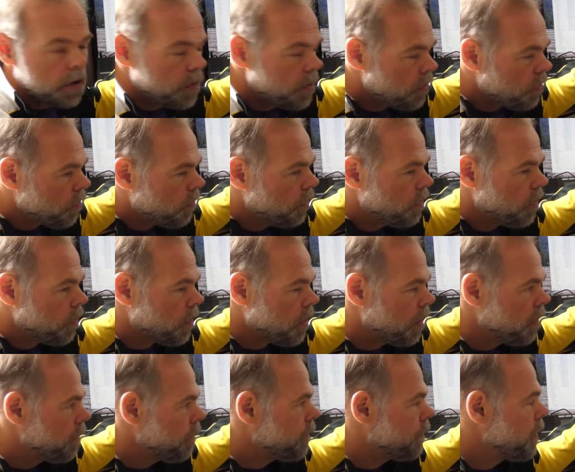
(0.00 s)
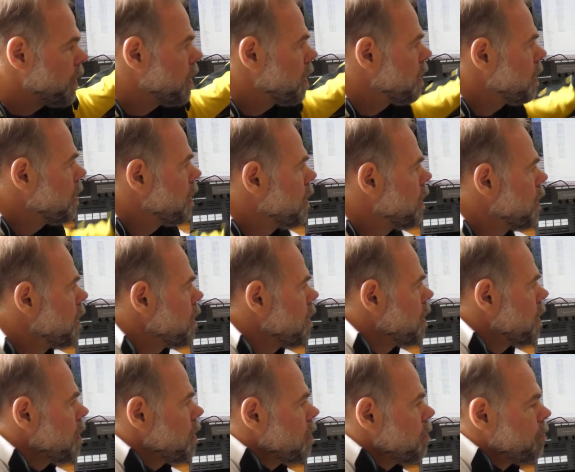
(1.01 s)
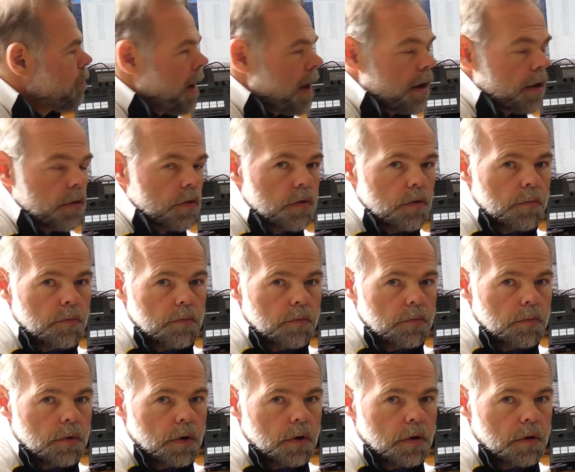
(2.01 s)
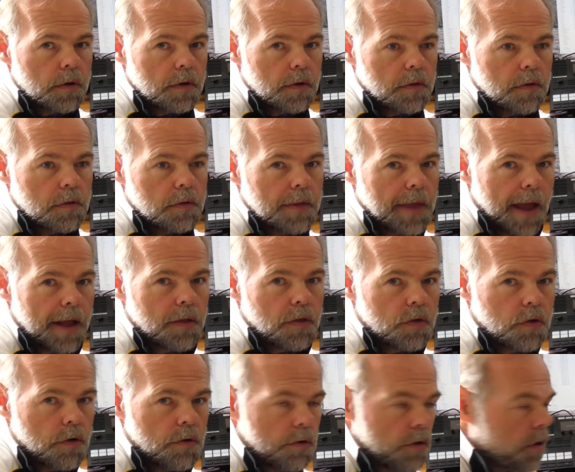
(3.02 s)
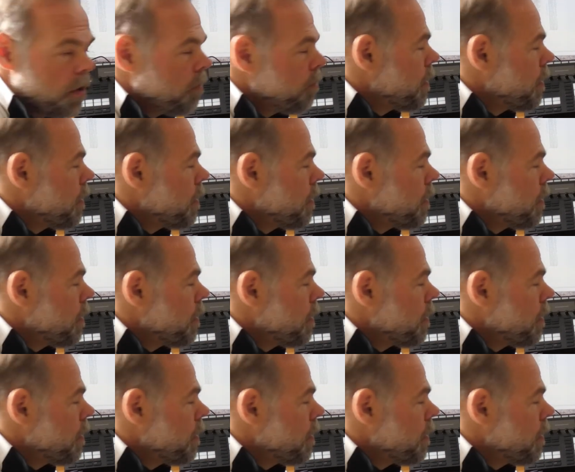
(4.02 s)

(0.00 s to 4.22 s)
There's all this kind of balance and dance going on